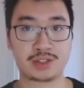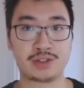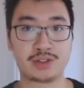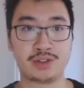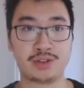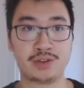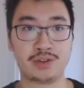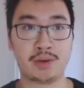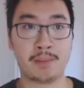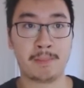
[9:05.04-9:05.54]

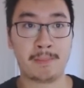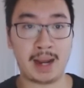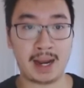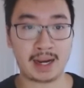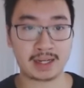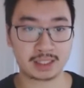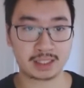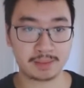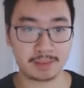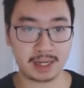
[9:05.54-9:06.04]
to
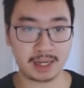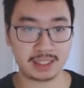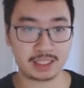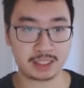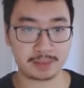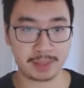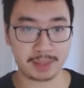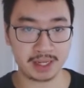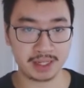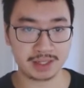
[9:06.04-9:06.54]
maximize
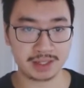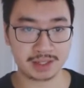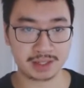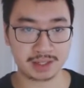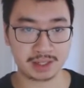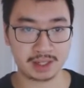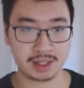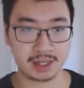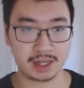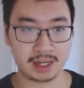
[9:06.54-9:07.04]
space,
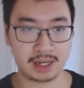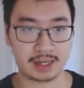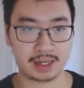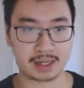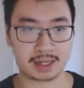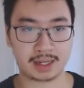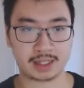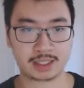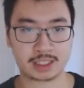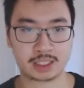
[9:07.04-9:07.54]
and the
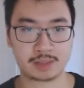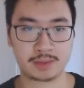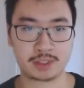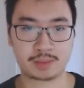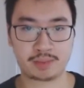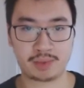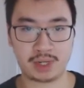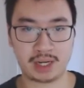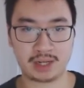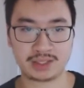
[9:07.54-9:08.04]
customers
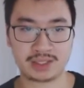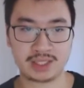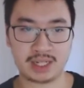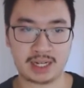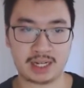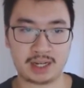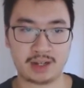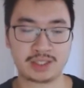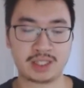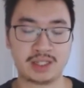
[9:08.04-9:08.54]
browse the
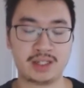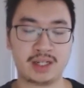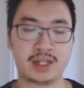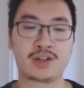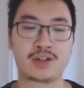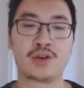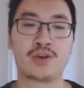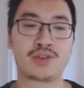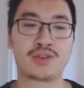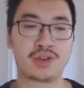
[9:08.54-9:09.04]
aisles and then
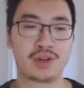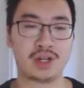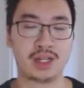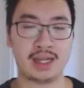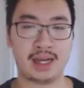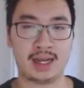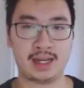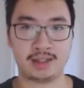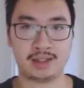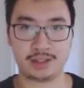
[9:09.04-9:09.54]
go to the
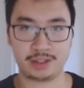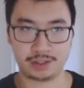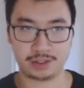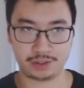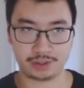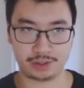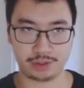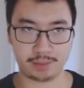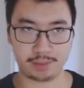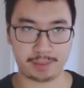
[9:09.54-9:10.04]
end
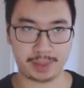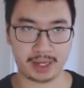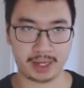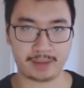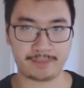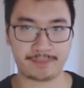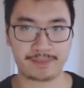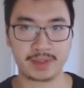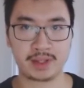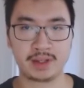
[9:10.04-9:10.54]
to
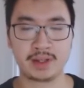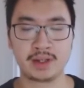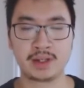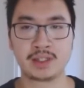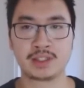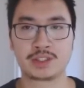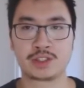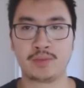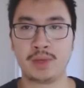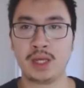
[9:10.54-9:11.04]
pay.
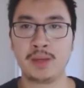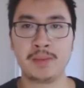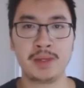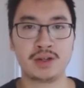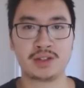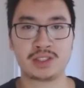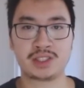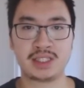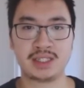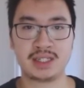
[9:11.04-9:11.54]
So maybe you'll
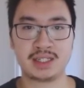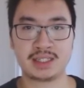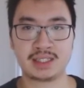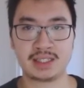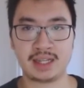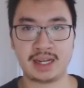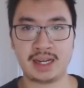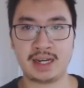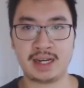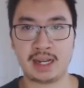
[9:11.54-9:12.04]
see this
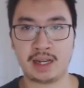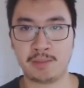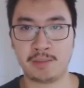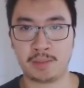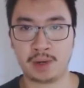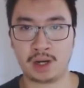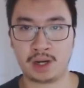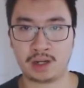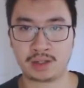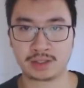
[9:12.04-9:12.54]
in a
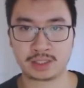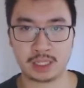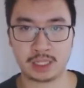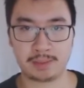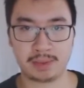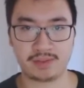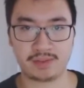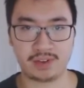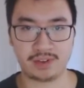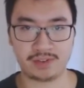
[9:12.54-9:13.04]
mall type
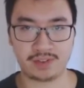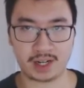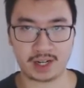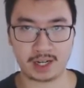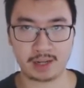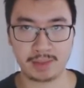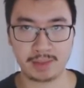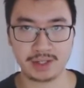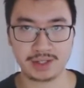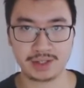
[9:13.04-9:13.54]
of
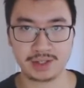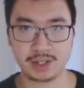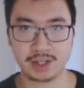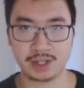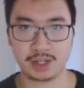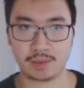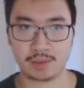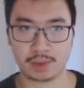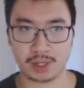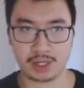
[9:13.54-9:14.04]
environment
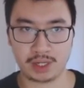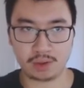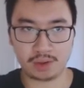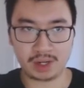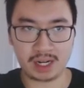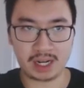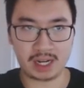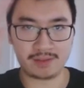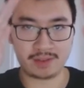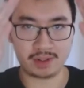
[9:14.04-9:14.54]
where you don't
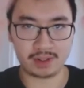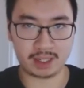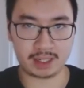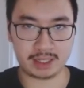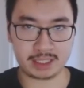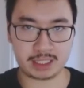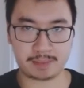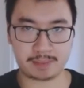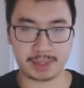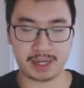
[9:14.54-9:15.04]
have a lot of
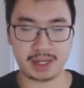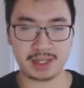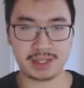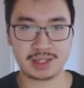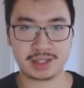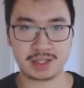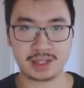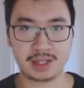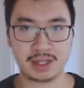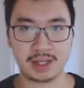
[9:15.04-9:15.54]
space